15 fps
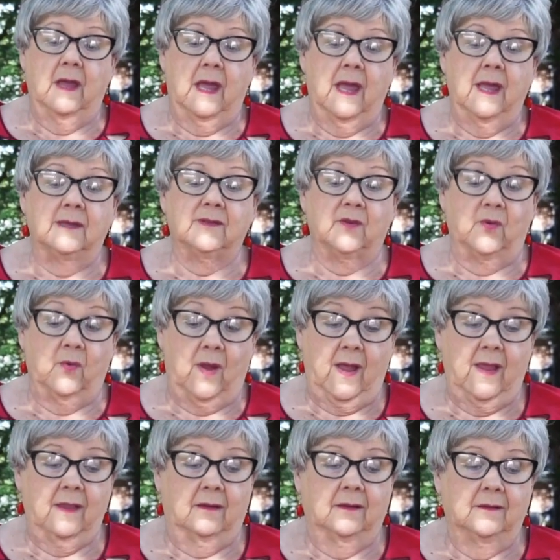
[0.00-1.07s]

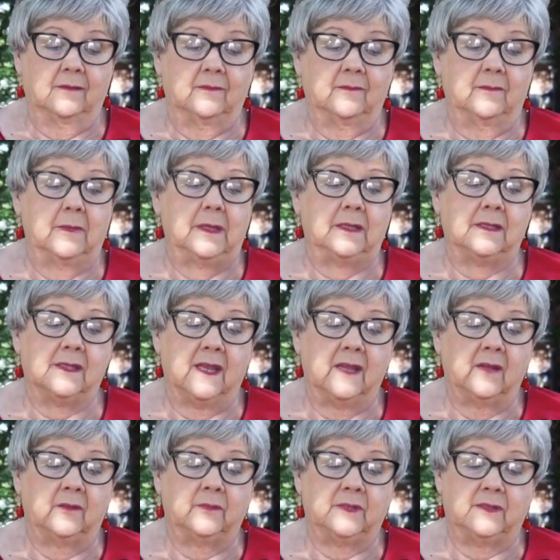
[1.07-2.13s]
Azariah means
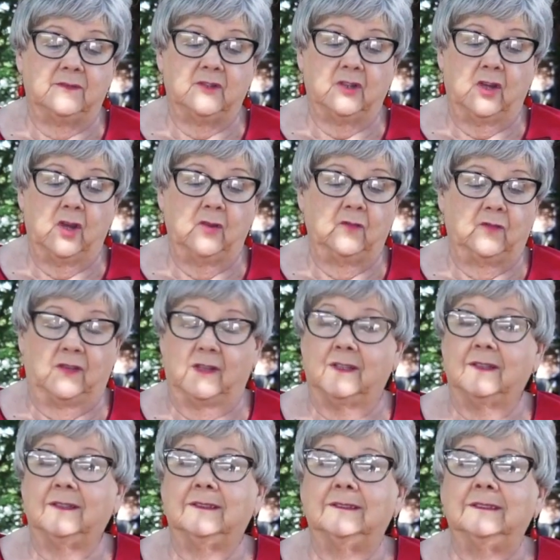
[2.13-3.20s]
help of Jehovah.
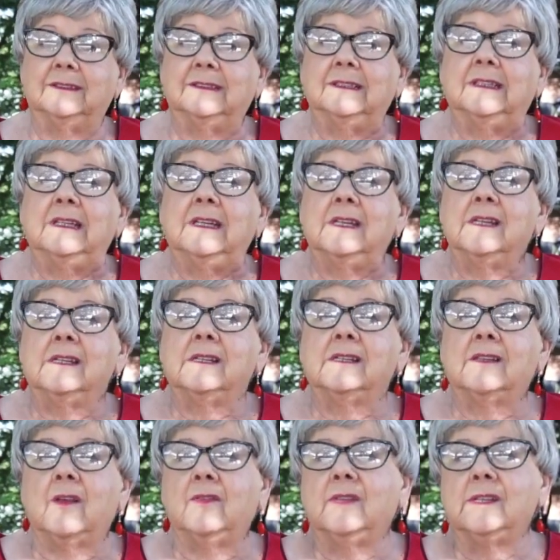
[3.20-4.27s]

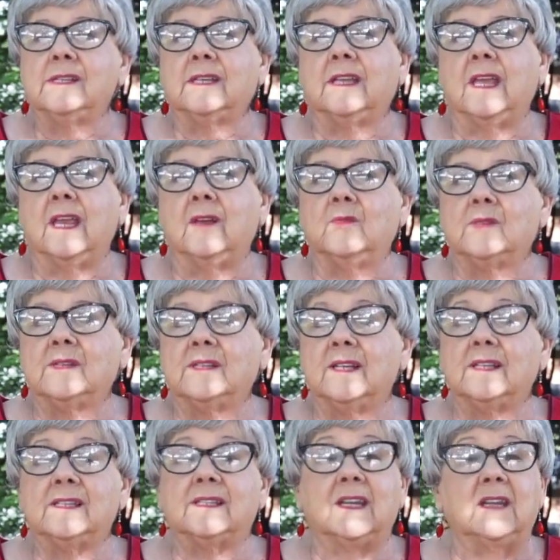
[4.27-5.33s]
So this king was
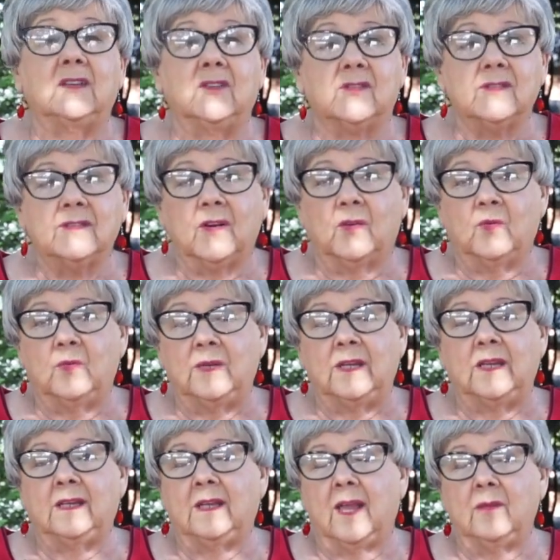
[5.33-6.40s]
16 years old when
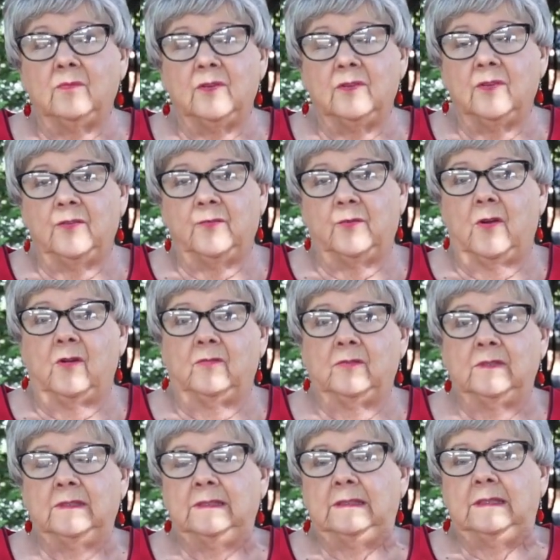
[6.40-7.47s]
he came to the
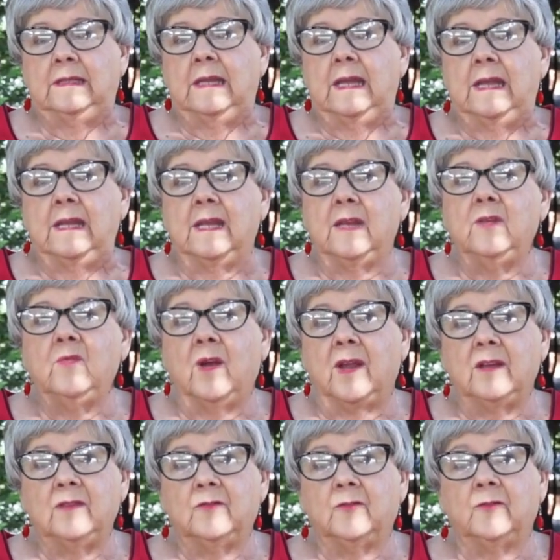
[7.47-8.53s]
throne, and he
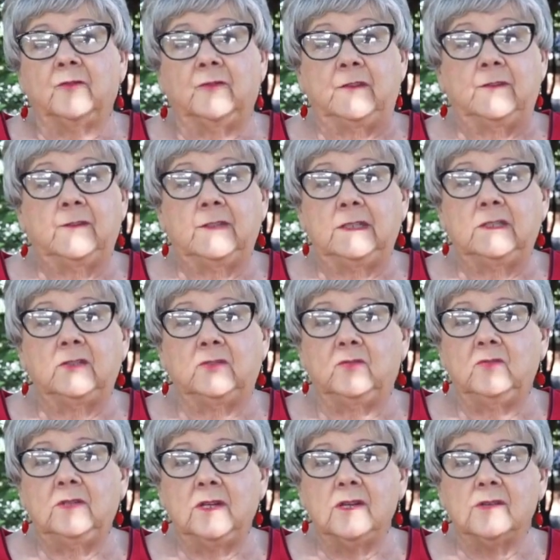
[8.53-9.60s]
reigned for
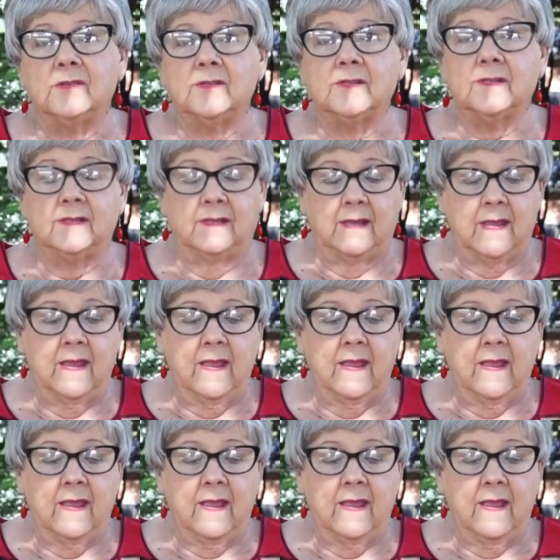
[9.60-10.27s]
52 years.